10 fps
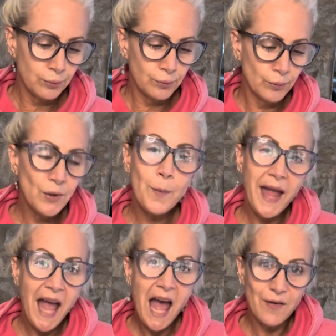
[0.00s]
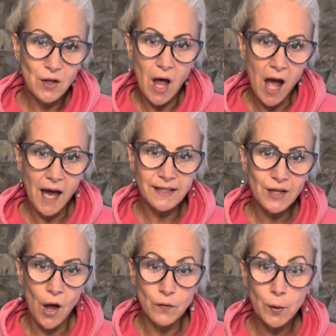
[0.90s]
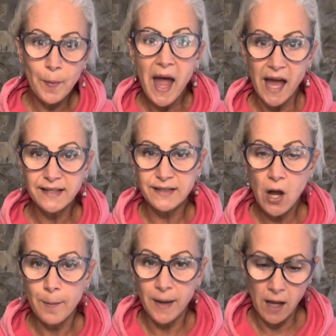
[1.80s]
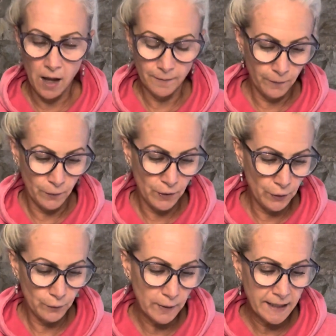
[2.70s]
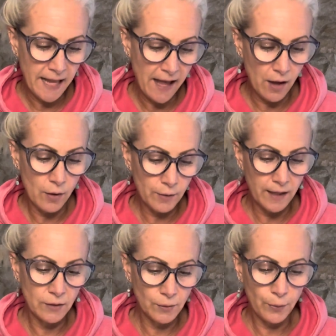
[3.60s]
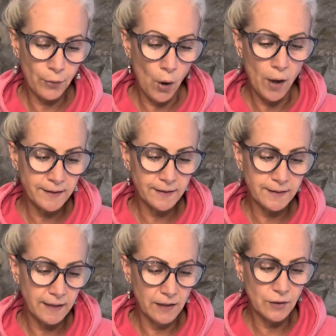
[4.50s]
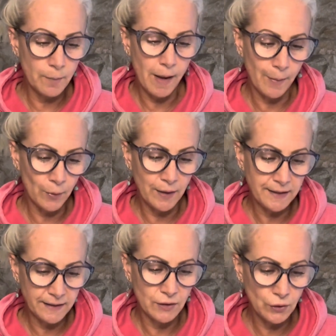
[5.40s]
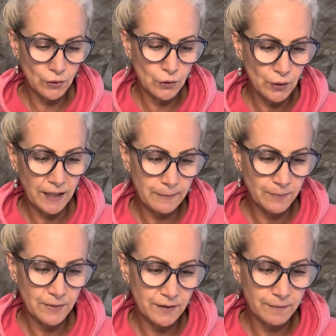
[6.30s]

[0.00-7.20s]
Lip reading: You may have a lot of your past coming up for you right now in your thoughts, in your memories, in your dreams.